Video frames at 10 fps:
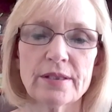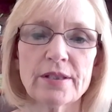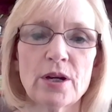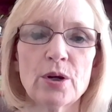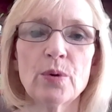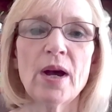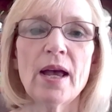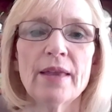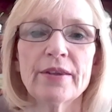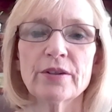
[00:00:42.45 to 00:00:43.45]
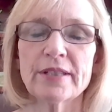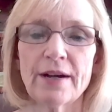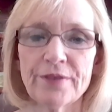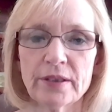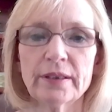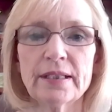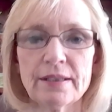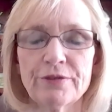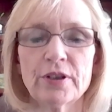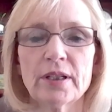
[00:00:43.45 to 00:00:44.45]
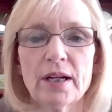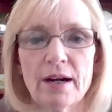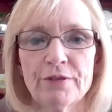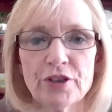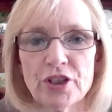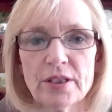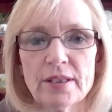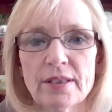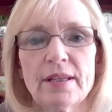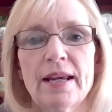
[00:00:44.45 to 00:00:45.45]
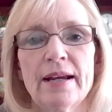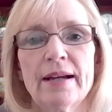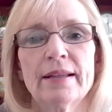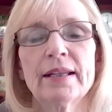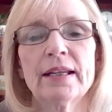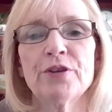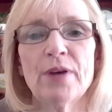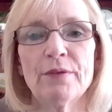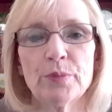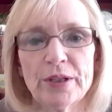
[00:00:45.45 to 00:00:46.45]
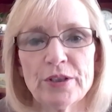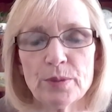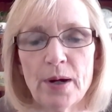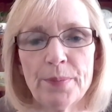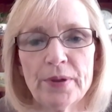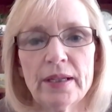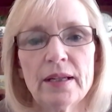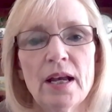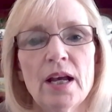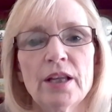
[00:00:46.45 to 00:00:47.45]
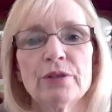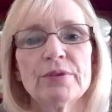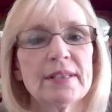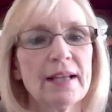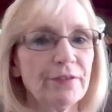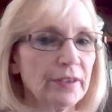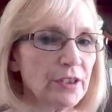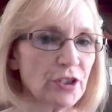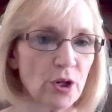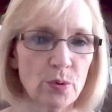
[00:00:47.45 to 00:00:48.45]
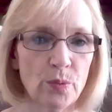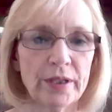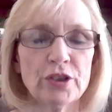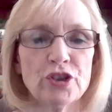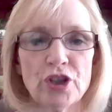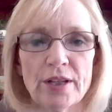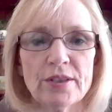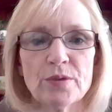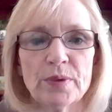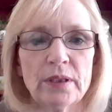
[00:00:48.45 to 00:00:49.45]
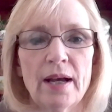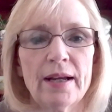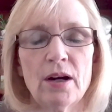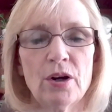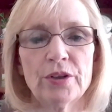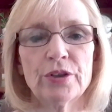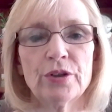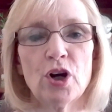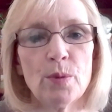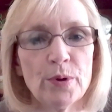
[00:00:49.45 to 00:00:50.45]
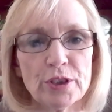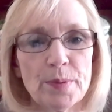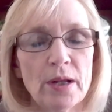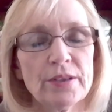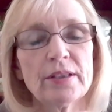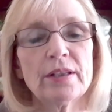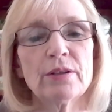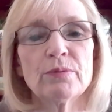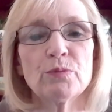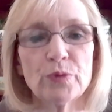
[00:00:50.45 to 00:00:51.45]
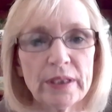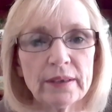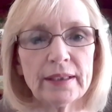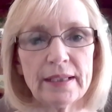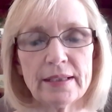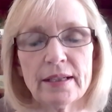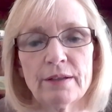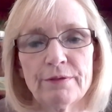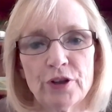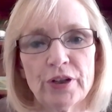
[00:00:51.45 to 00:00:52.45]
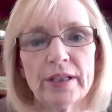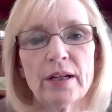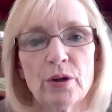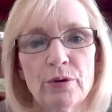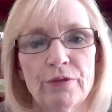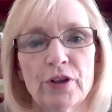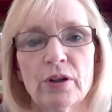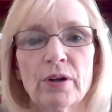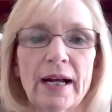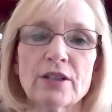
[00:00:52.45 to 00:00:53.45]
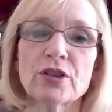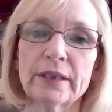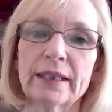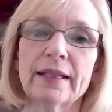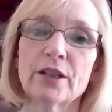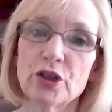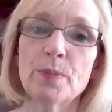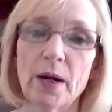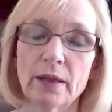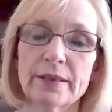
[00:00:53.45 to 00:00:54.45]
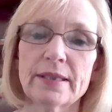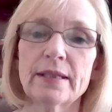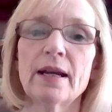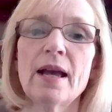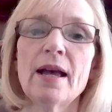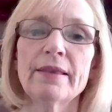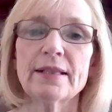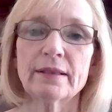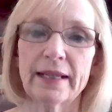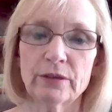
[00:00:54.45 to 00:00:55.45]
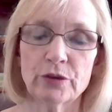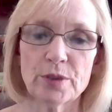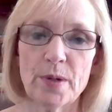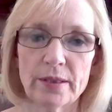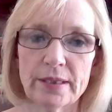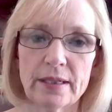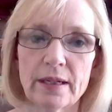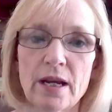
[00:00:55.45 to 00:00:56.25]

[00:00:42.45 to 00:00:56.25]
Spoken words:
So there are definitely different coverages, and if you have a rental property, you definitely don't want to just rely on your homeowner's policy. You really need to convert it over or actually get a new policy that's a landlord's policy.